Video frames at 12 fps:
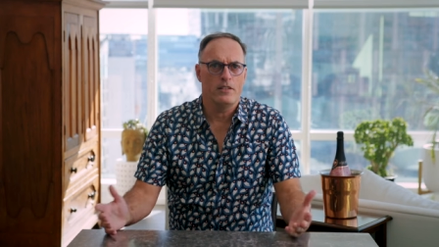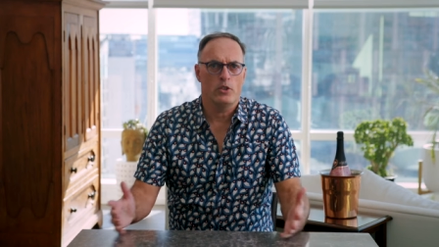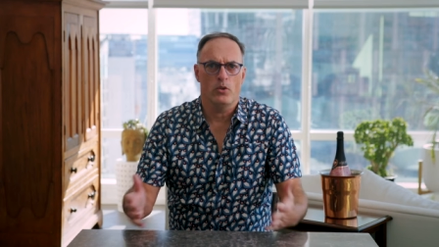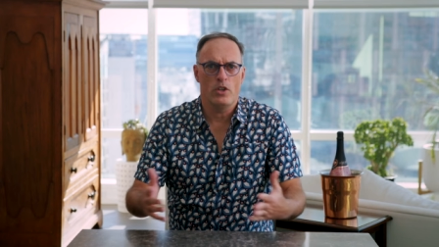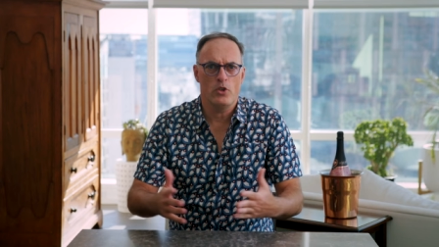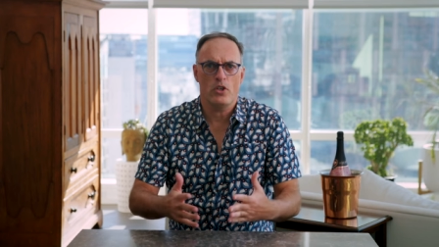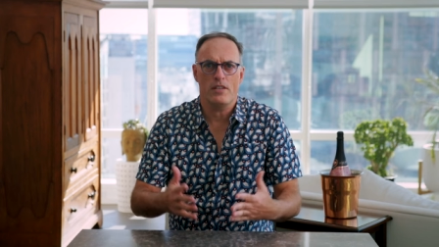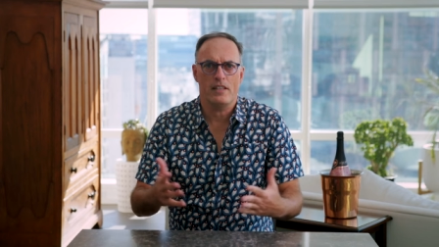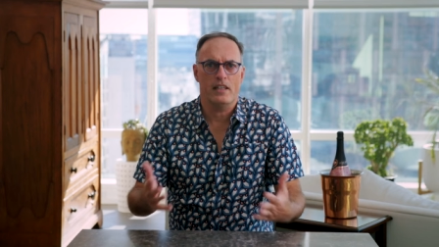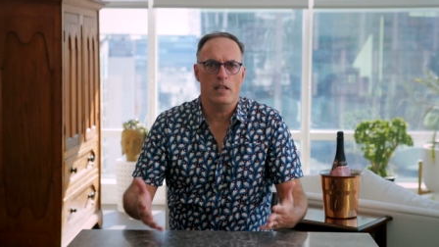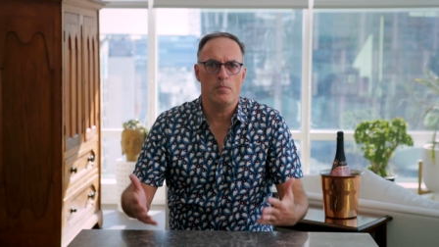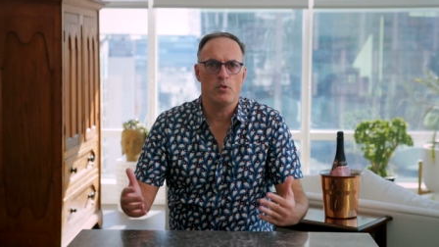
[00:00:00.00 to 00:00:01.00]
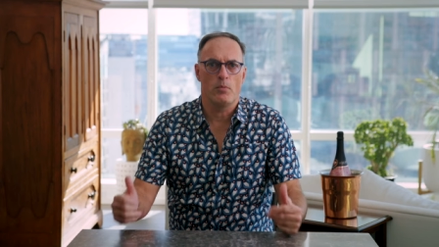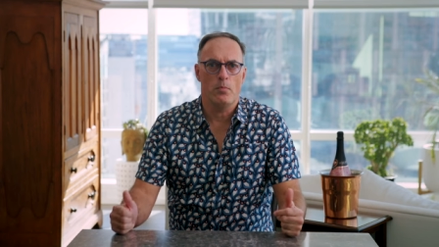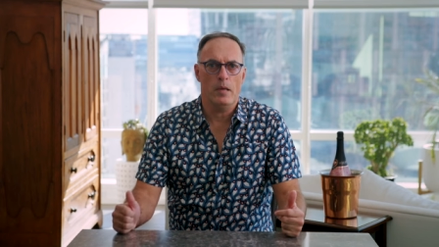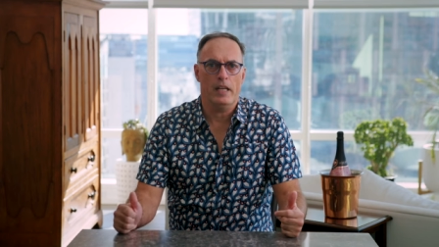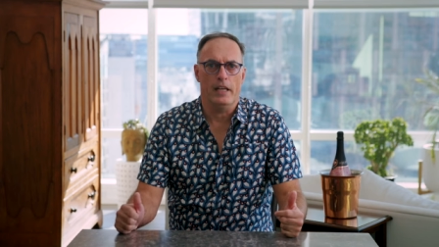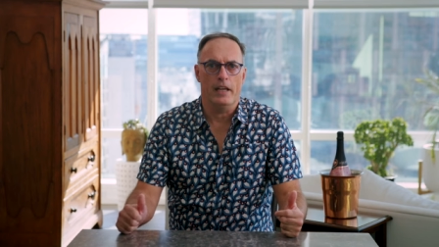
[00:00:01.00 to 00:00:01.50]
So it just keeps
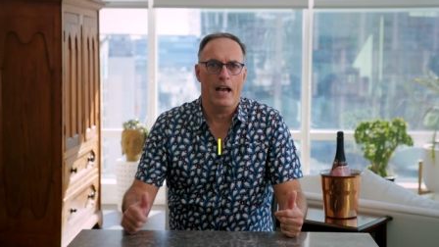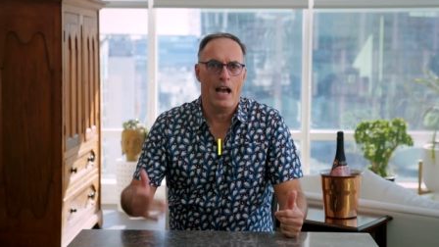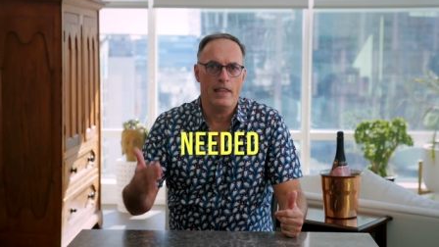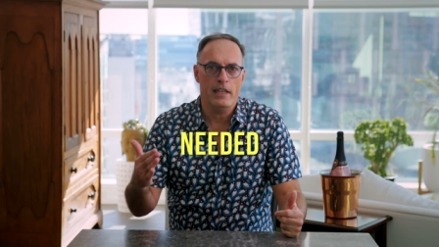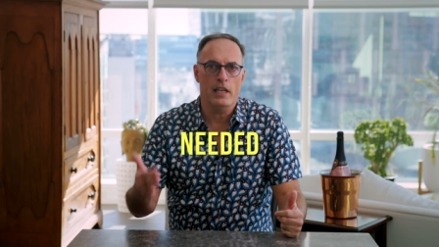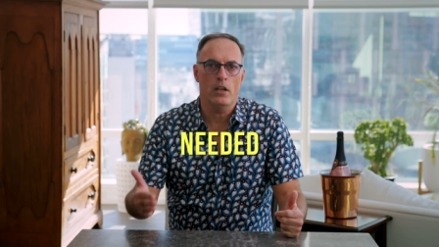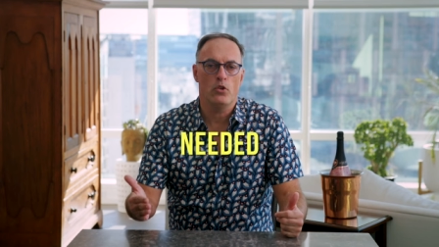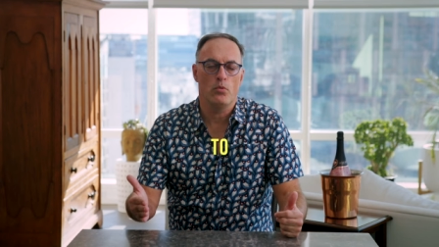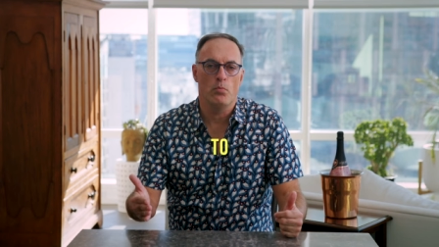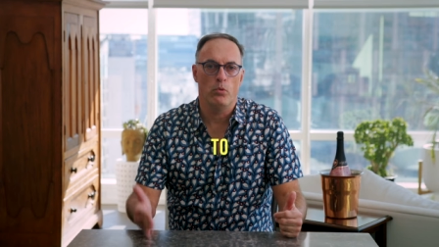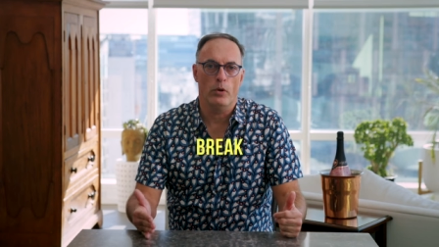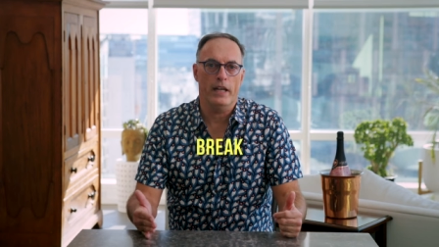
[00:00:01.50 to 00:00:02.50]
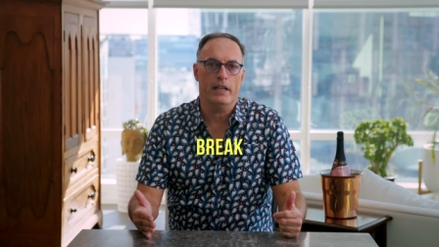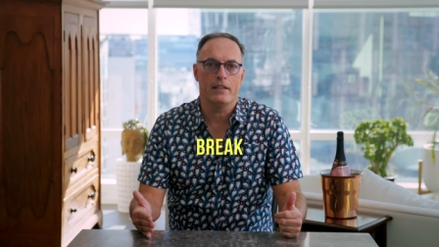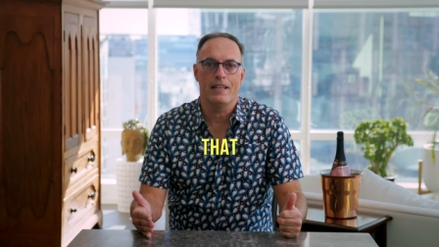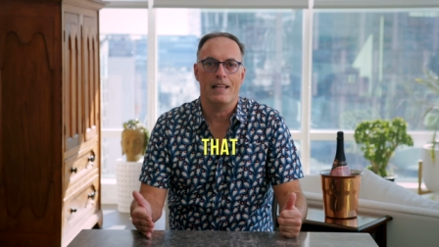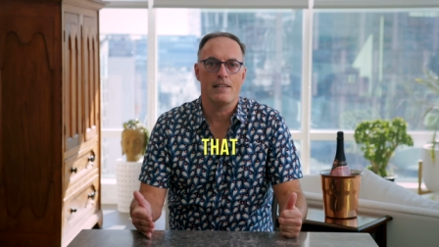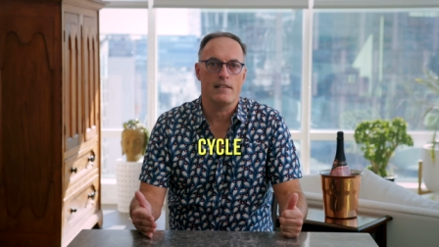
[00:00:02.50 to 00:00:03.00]
repeating. I needed to break
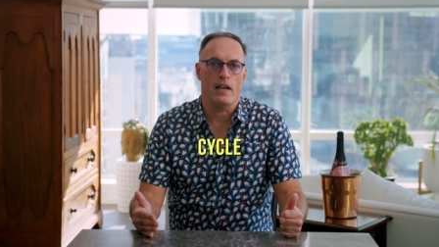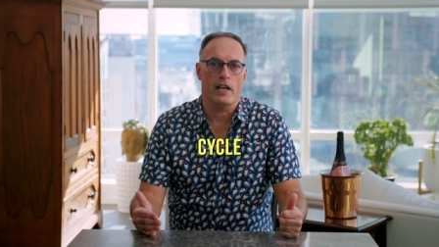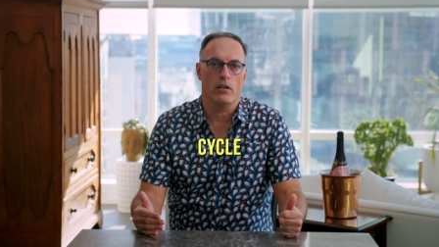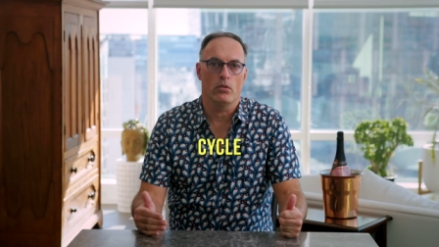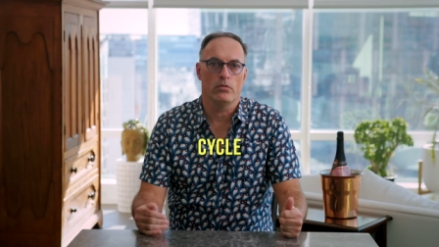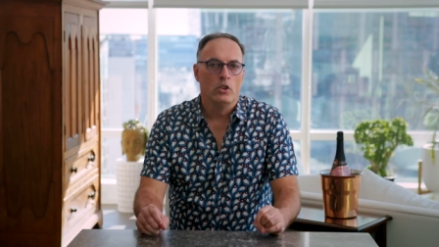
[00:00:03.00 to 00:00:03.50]
that cycle.